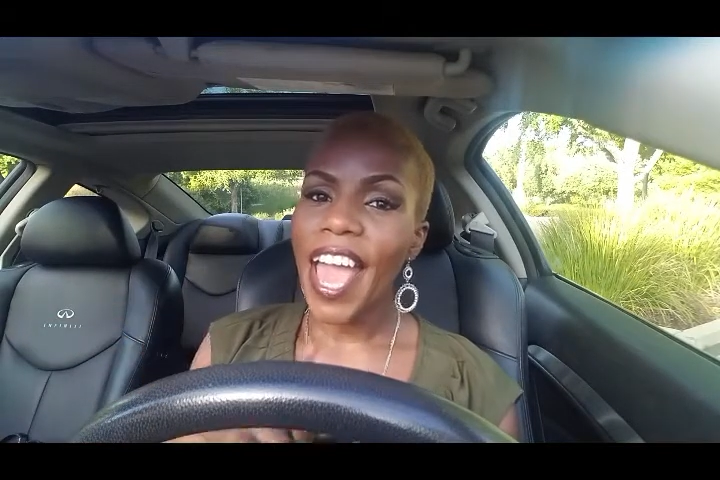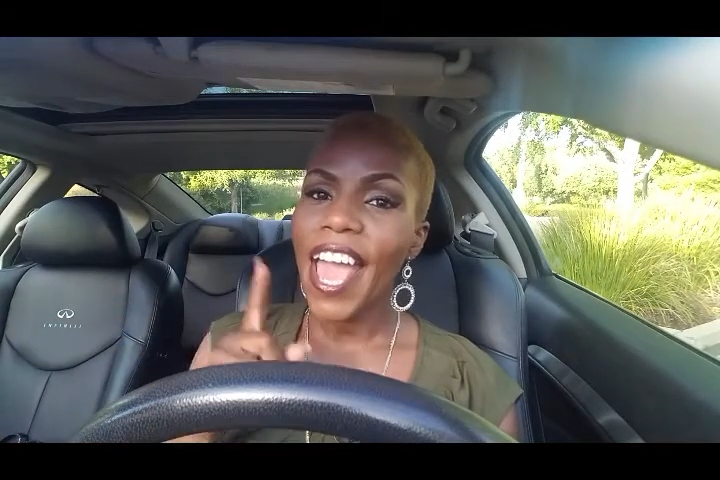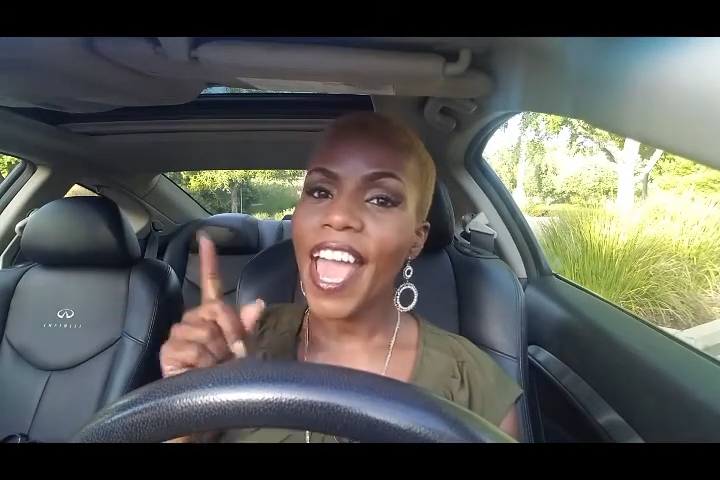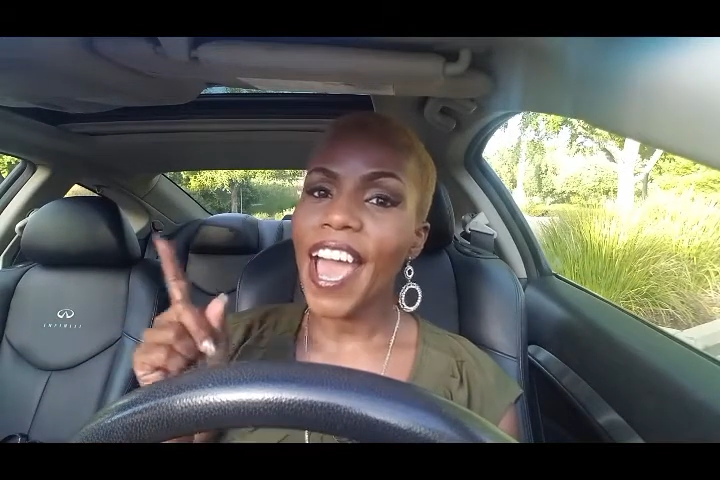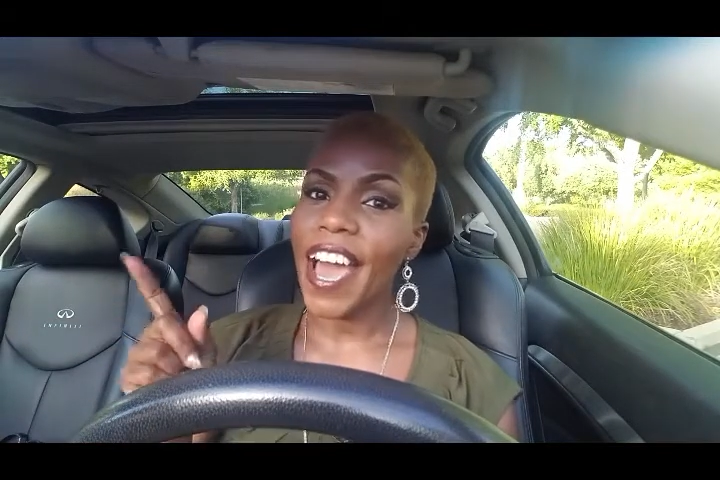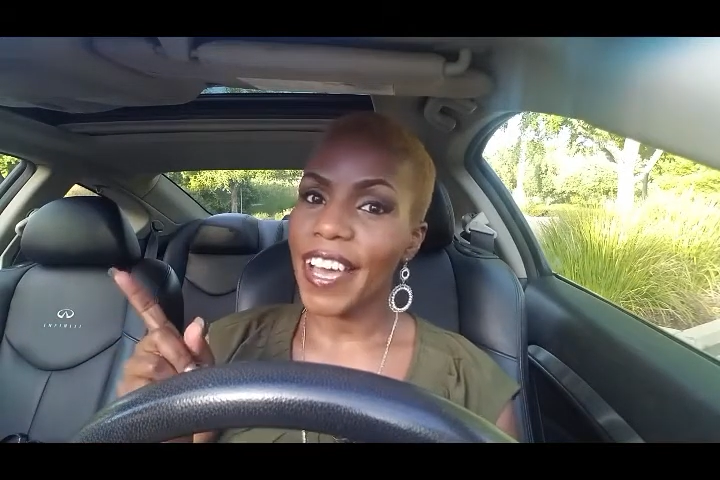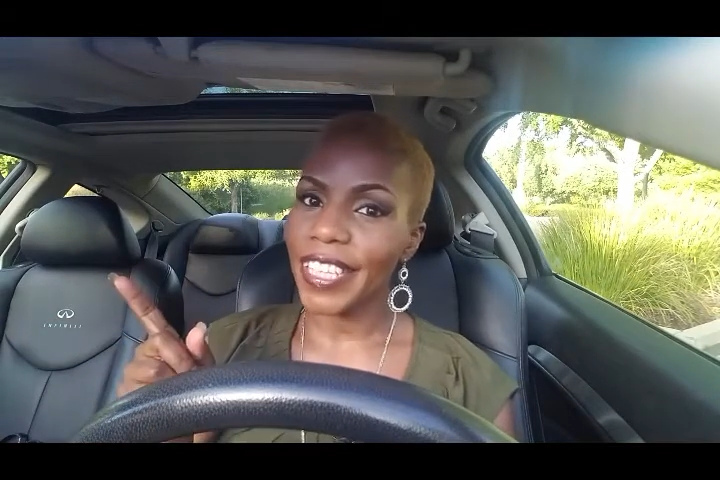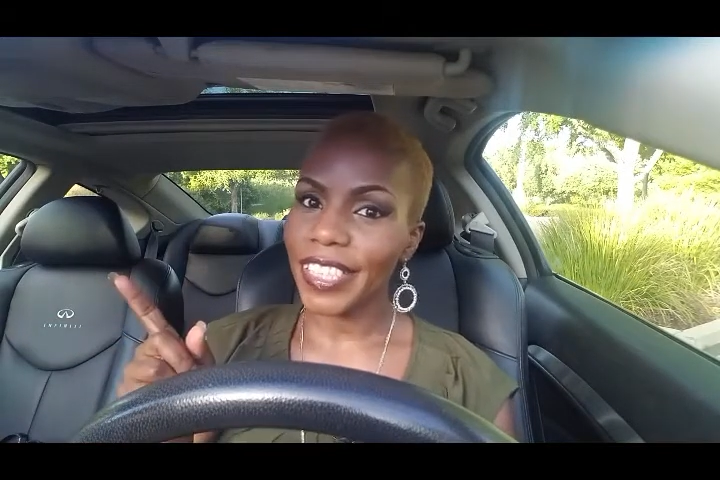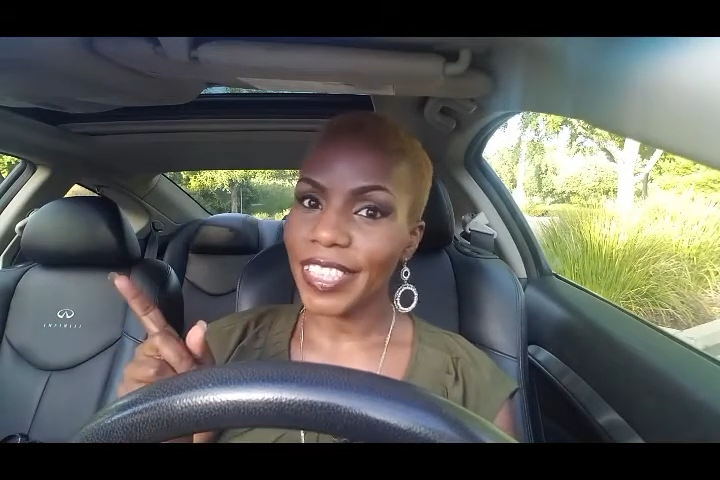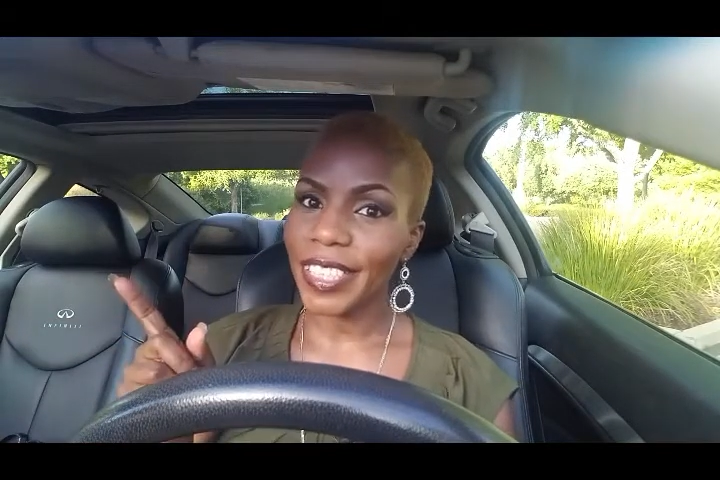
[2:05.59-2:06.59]

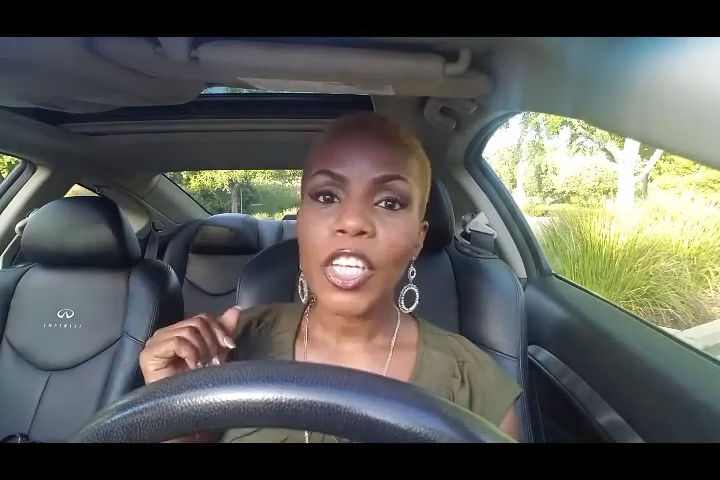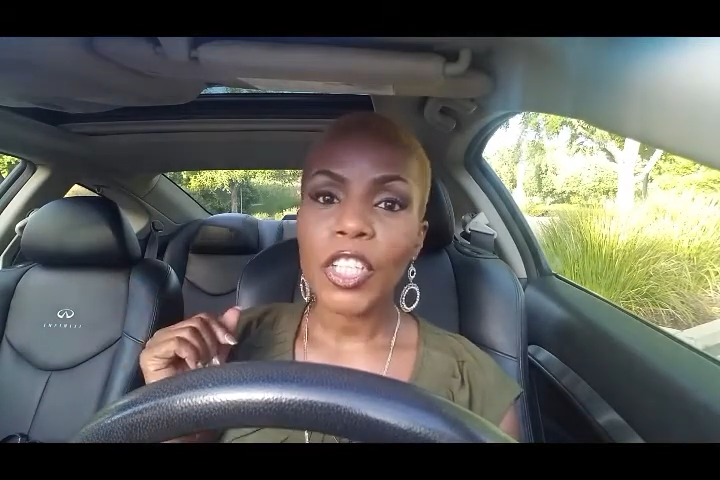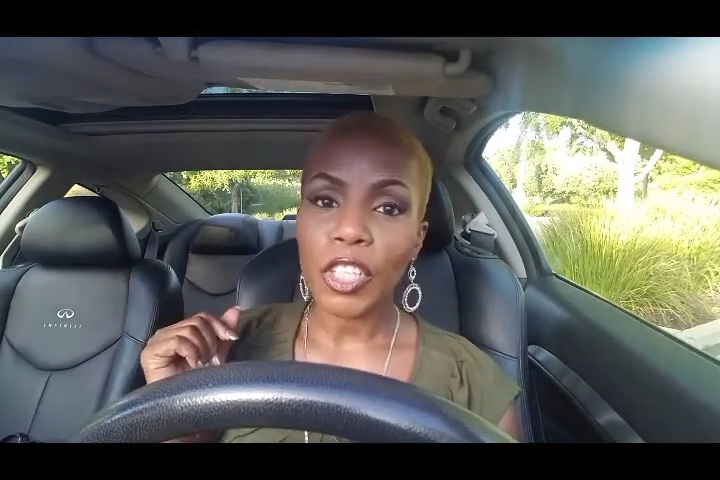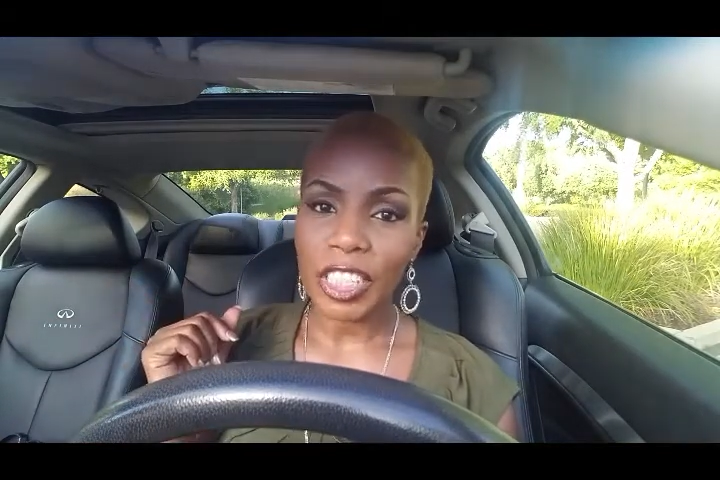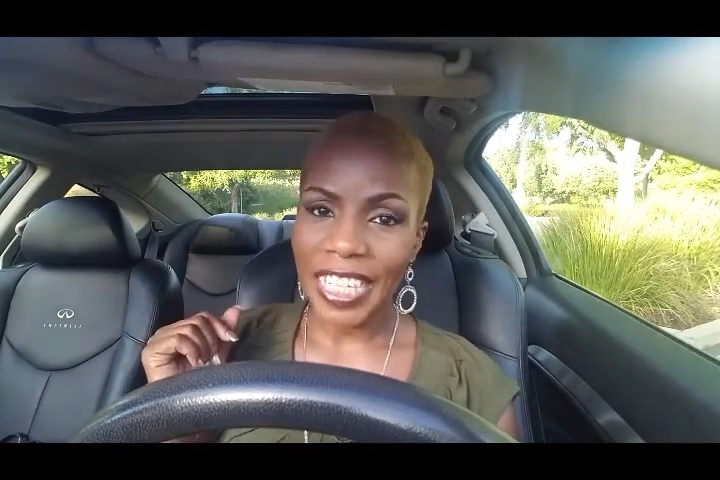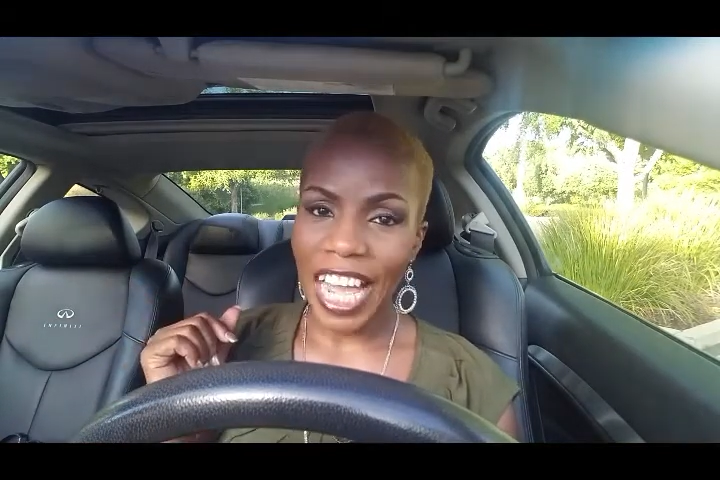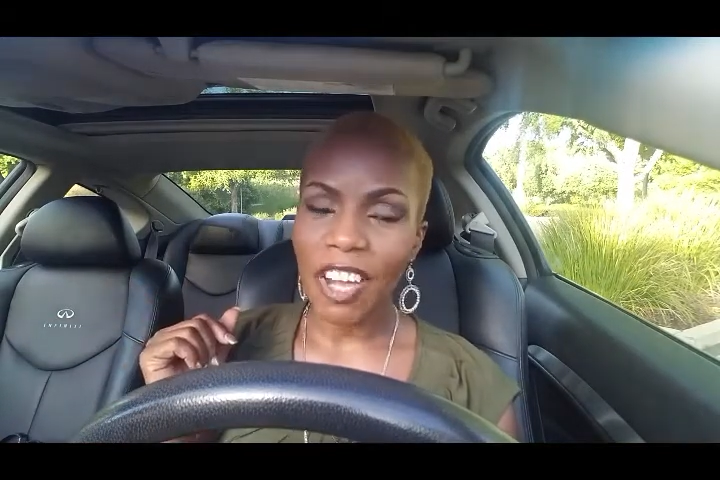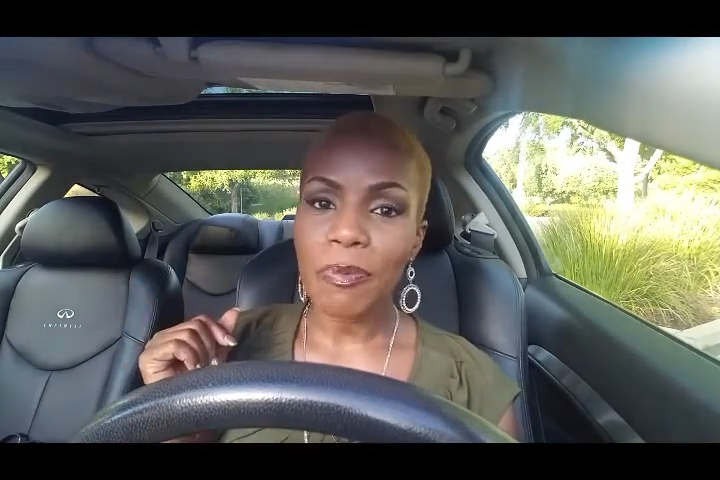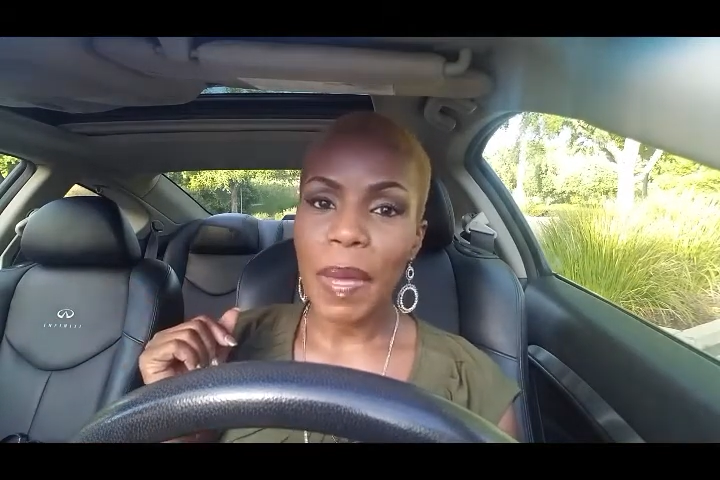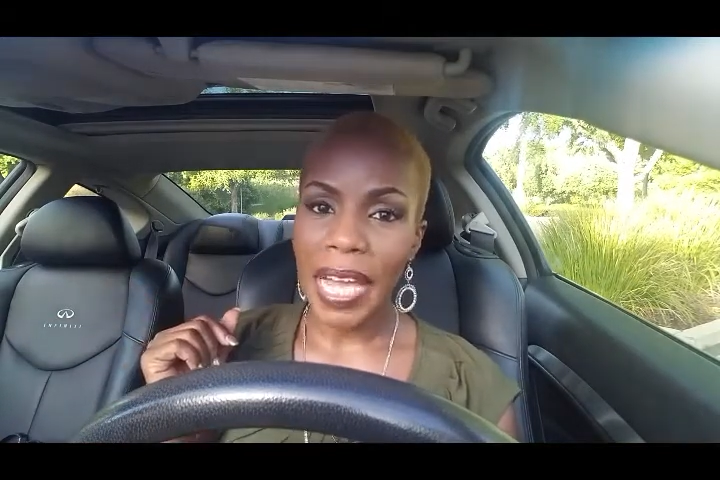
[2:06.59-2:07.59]
and your
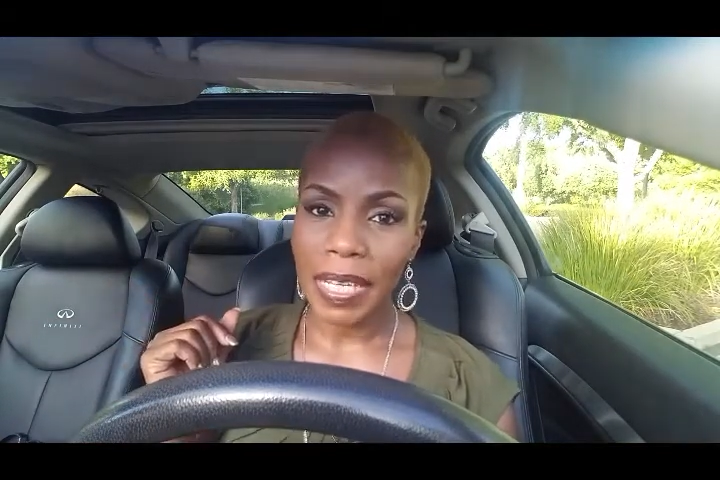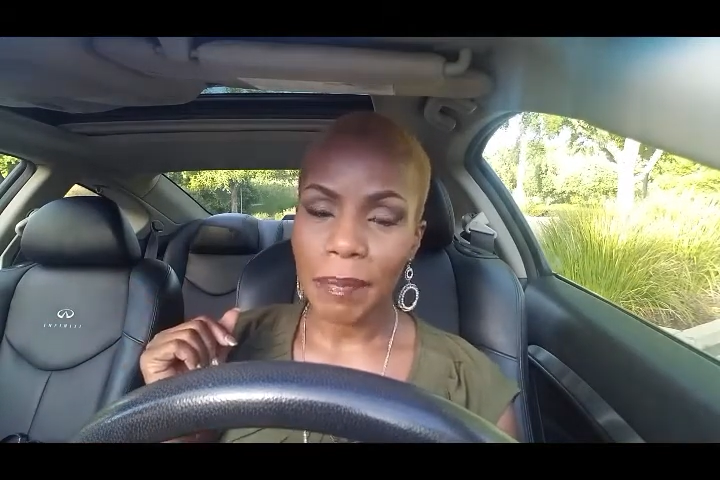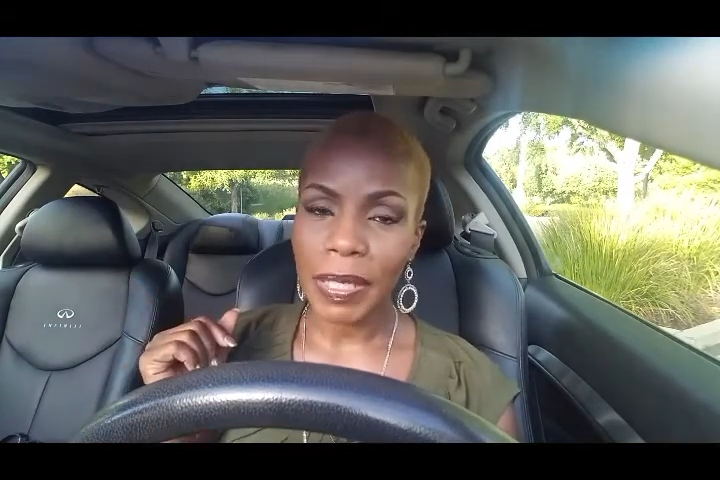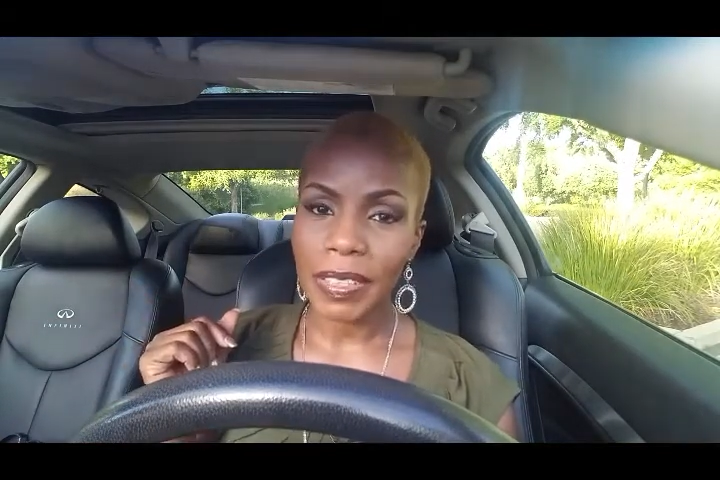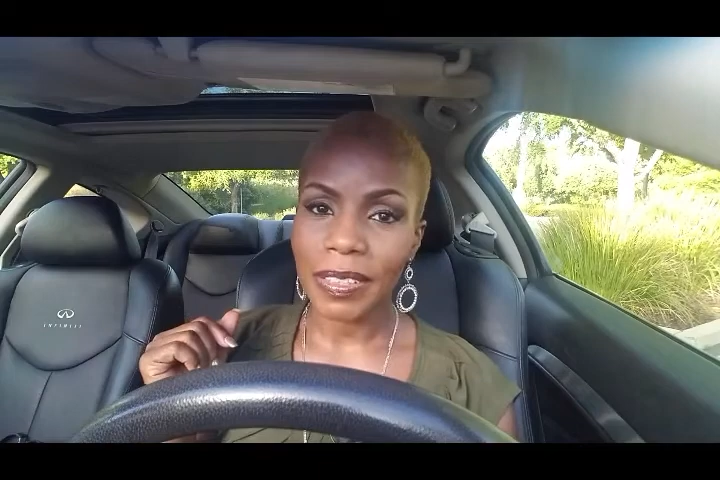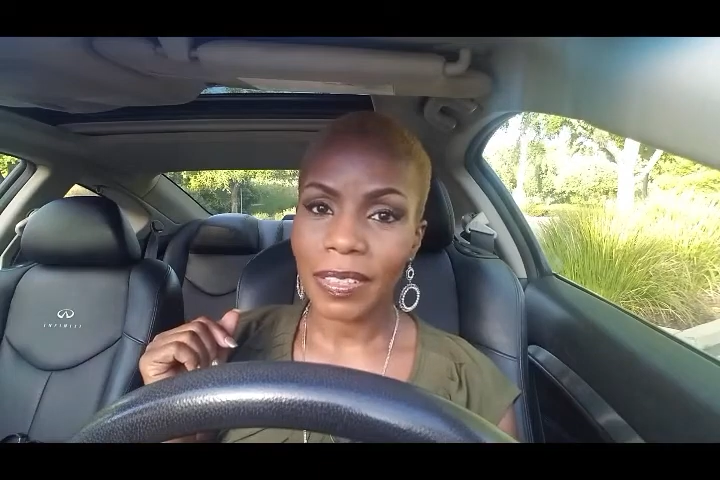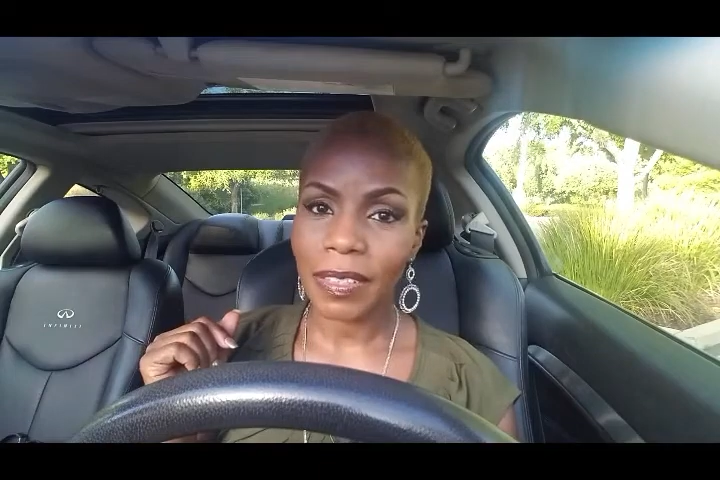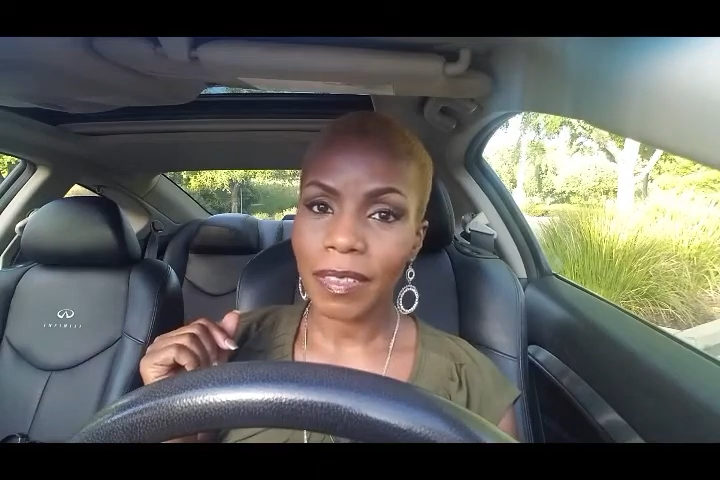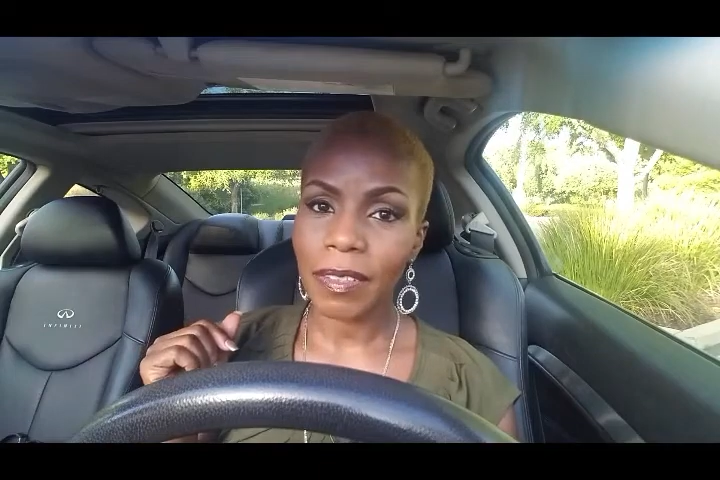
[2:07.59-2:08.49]
down payment.